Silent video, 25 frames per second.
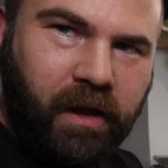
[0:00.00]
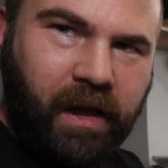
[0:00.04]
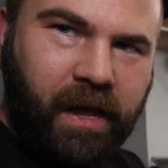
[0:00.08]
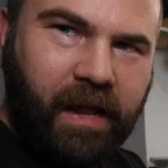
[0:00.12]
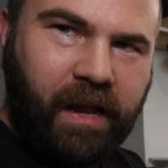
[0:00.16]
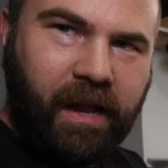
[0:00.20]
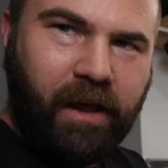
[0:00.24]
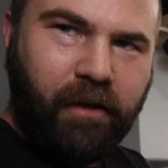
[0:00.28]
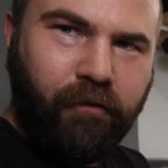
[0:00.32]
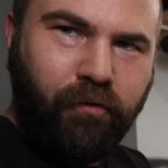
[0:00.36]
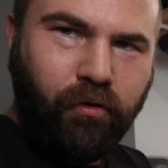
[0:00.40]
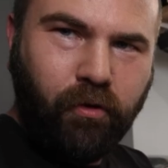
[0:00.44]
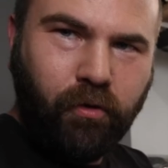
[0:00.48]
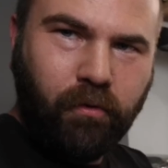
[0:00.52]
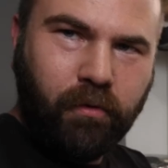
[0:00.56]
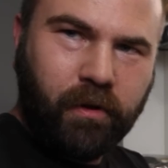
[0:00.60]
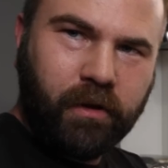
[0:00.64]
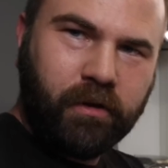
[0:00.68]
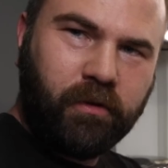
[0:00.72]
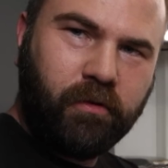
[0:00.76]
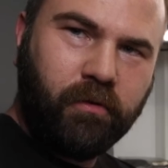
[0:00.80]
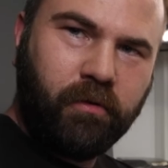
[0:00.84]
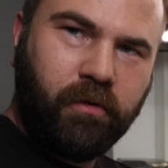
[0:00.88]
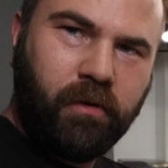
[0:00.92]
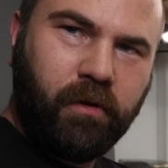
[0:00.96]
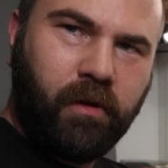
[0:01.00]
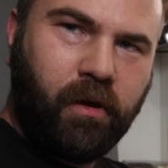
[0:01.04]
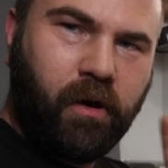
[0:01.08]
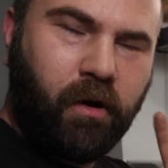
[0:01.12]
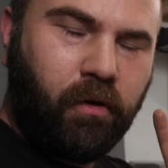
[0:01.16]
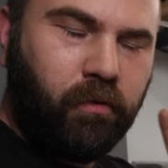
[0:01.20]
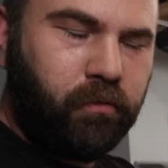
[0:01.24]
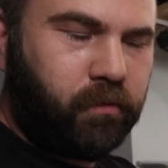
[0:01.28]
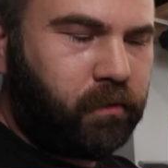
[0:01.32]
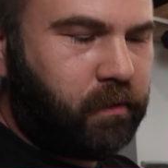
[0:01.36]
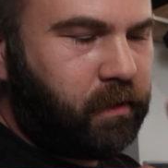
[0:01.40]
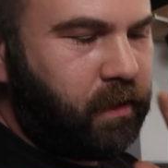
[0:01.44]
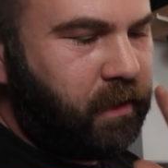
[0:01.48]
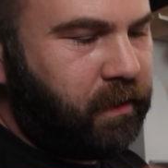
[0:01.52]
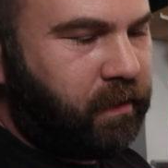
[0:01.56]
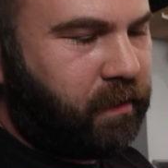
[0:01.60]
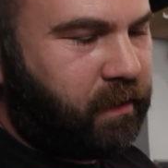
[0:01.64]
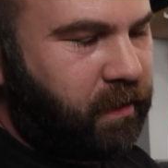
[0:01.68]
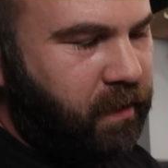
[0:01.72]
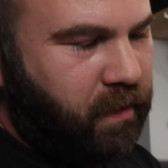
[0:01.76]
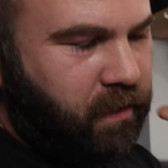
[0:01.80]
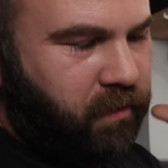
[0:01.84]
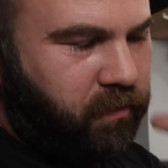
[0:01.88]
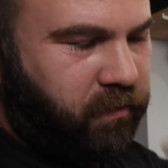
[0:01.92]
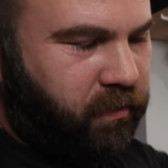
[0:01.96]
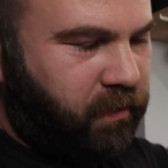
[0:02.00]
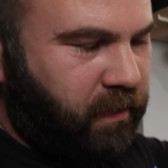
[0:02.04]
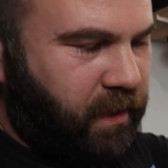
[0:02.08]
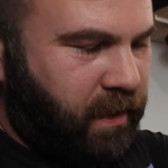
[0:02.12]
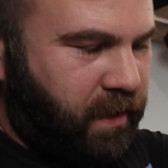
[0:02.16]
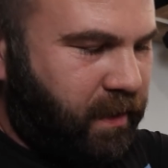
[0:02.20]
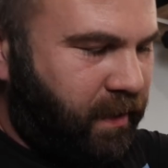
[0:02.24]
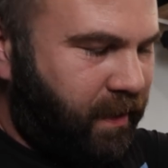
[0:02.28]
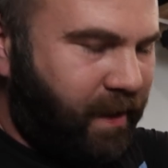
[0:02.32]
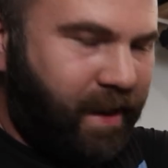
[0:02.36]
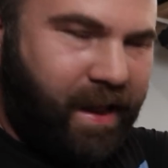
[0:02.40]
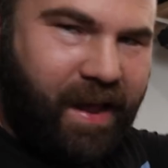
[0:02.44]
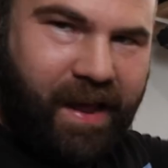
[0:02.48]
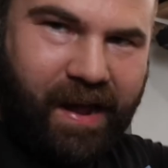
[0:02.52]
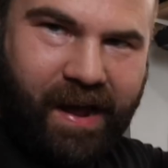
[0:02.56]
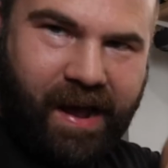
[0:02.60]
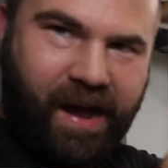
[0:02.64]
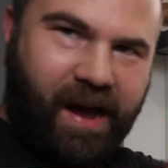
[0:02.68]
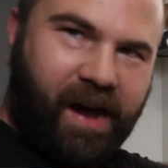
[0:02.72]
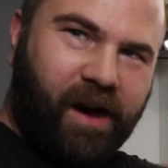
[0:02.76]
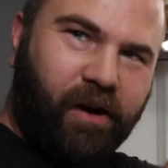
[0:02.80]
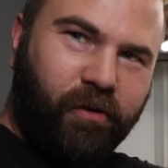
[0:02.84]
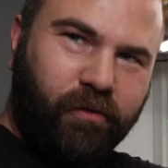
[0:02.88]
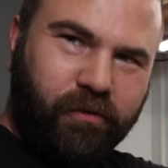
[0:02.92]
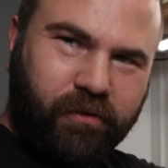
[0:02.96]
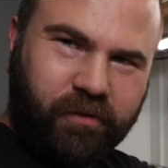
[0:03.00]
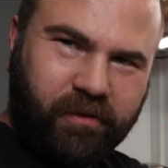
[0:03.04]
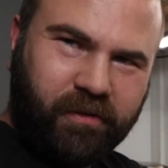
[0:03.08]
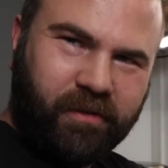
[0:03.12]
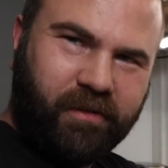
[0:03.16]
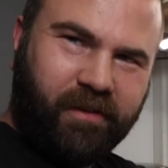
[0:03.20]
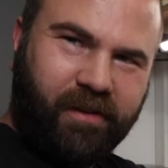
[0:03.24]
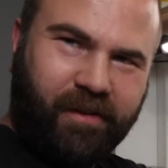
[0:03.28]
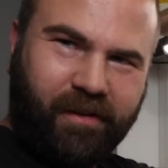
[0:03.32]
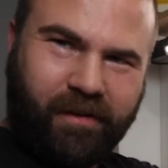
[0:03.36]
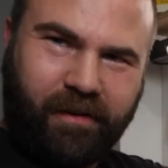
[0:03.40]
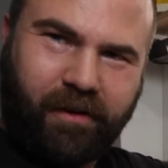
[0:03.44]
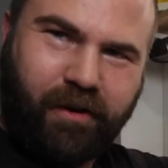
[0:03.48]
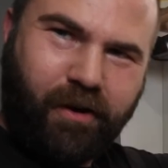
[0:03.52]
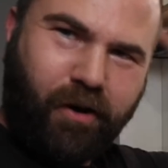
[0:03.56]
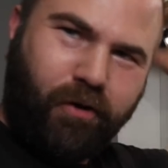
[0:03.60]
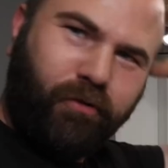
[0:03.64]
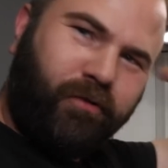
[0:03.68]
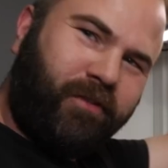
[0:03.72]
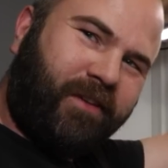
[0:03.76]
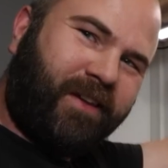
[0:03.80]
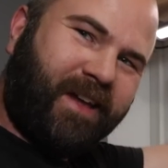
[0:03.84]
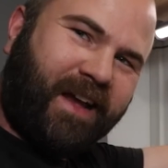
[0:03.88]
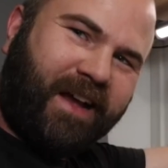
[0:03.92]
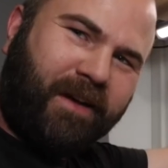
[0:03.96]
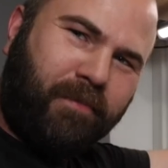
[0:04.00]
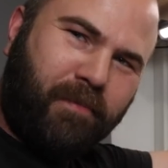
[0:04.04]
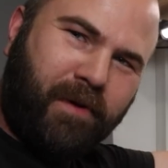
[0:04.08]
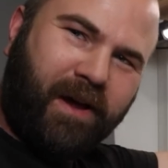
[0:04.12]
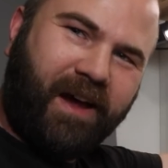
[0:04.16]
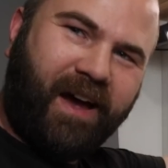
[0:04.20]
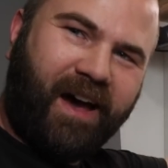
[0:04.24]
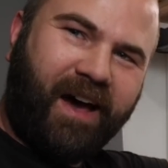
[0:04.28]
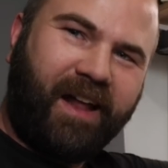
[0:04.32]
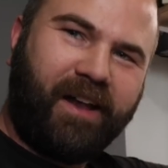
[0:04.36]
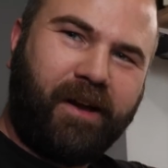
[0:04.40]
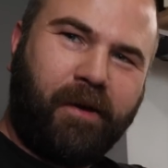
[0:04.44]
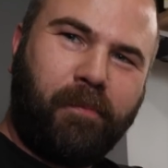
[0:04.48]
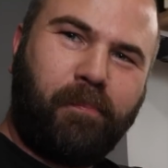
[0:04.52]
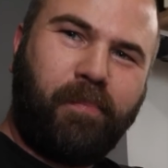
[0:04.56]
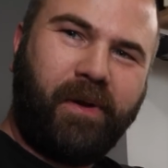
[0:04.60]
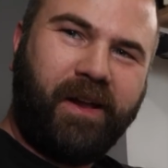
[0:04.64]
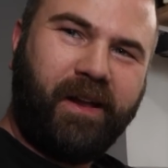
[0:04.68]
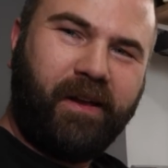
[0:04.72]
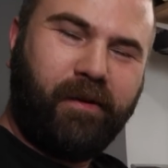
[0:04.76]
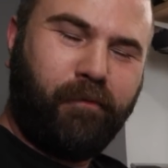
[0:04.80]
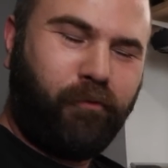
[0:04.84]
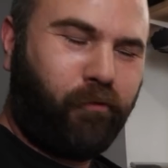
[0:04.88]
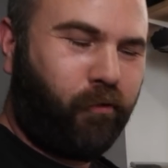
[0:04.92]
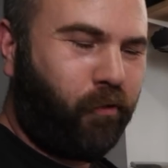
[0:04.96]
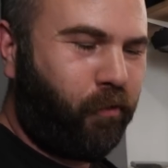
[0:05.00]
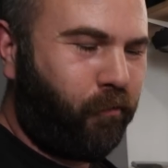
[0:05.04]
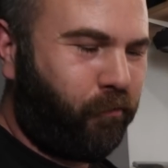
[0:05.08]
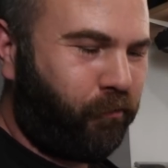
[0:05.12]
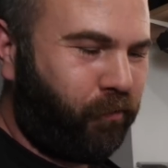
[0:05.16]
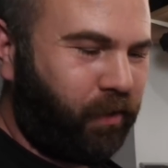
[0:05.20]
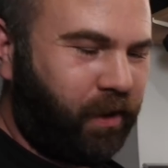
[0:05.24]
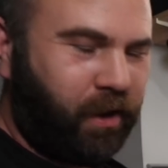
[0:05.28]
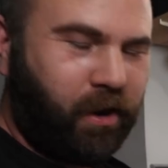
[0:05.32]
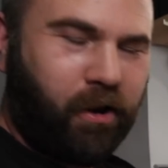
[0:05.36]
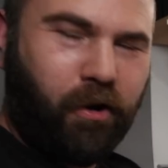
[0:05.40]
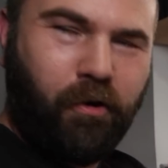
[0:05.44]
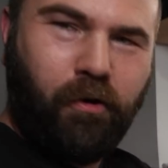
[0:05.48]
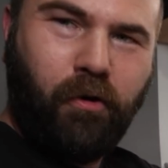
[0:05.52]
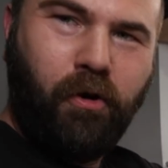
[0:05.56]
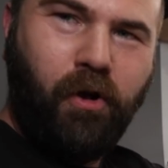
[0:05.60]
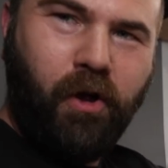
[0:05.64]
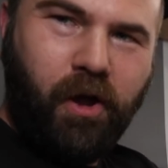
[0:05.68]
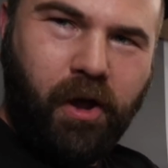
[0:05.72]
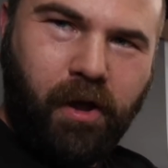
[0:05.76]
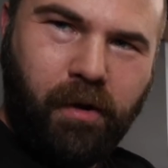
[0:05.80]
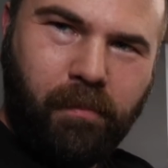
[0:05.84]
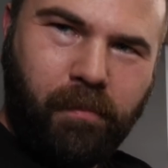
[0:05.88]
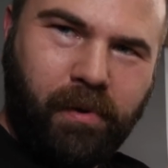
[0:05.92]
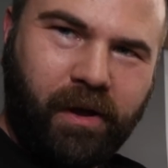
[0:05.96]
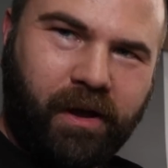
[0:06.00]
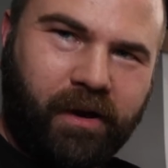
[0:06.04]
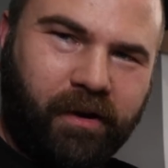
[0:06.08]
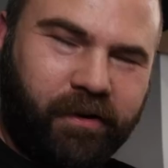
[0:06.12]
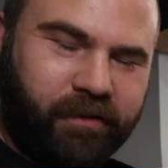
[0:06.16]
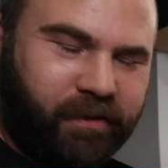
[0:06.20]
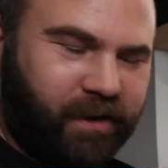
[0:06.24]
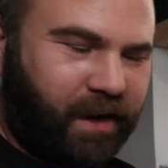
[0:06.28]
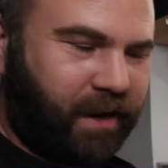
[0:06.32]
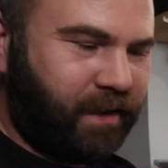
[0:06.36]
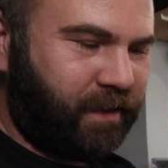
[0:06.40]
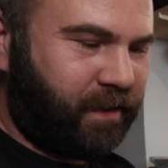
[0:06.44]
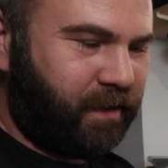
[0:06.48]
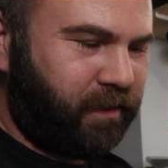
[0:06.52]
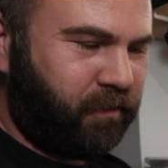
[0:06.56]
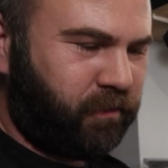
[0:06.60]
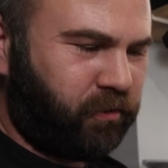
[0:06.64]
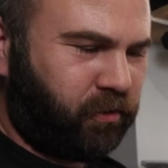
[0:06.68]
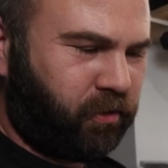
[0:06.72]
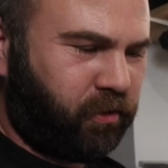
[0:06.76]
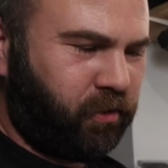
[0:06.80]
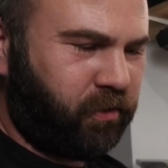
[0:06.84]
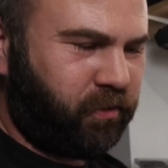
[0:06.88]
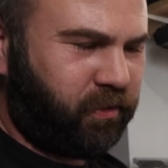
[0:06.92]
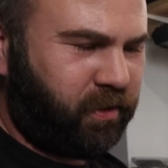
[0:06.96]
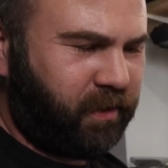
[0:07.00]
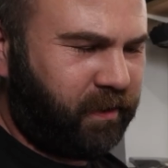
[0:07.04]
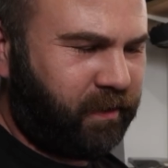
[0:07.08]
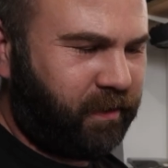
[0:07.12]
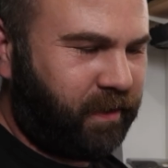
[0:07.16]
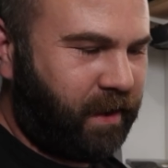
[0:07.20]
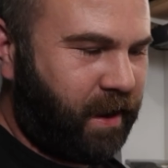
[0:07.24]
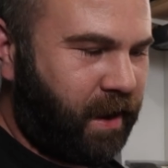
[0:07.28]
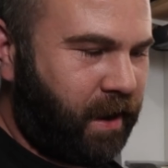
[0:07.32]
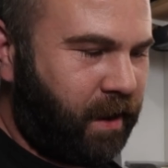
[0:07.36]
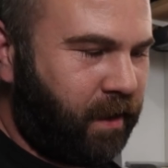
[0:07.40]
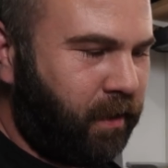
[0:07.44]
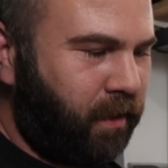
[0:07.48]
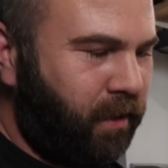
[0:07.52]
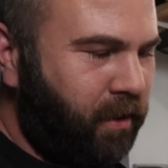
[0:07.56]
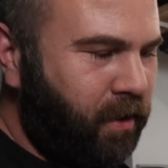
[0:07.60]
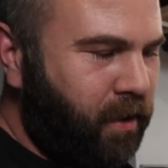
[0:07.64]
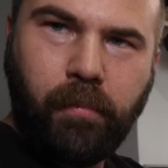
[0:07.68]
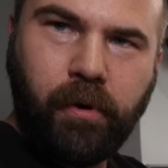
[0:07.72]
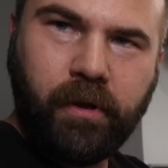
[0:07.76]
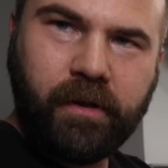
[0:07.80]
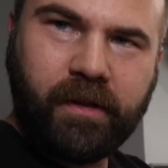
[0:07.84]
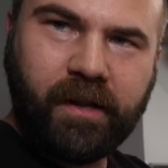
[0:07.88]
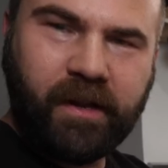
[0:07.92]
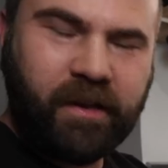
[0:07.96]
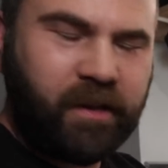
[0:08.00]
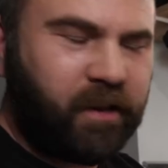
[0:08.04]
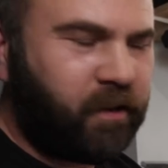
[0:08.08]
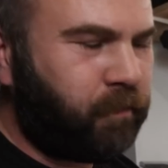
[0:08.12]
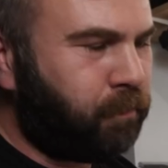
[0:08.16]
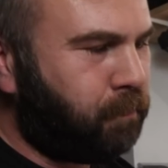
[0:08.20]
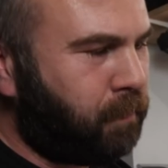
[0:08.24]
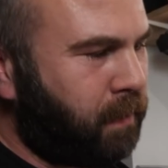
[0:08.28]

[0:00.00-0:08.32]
And if you want to know details and layouts, go check my other Pentium four video, because I discuss it there. But it is